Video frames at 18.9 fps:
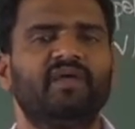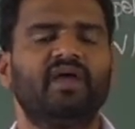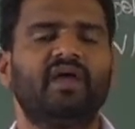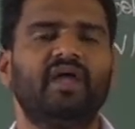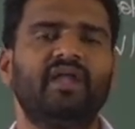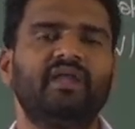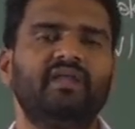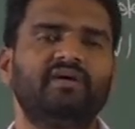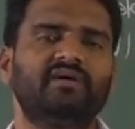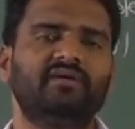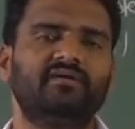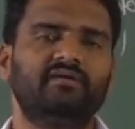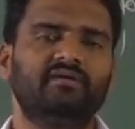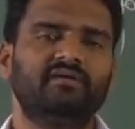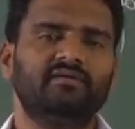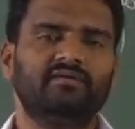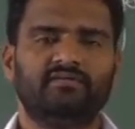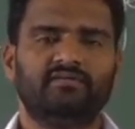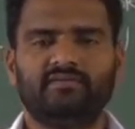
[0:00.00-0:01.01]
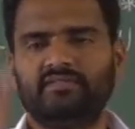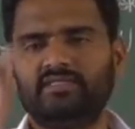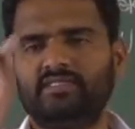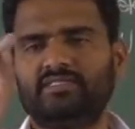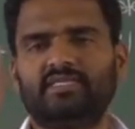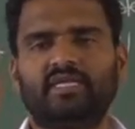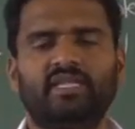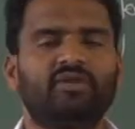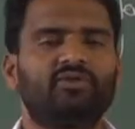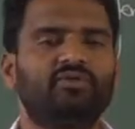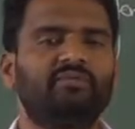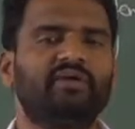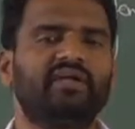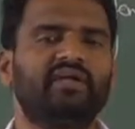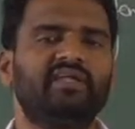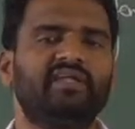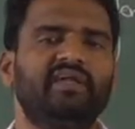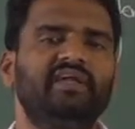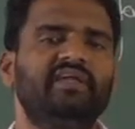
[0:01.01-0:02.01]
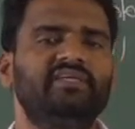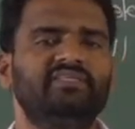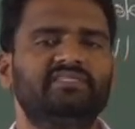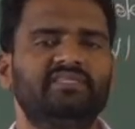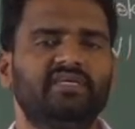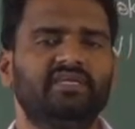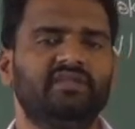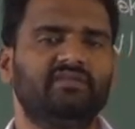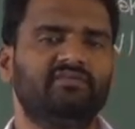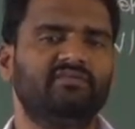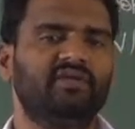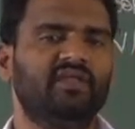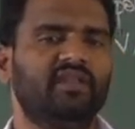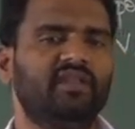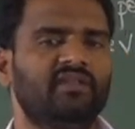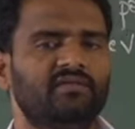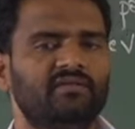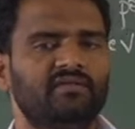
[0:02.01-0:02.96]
and this electromagnetic radiation will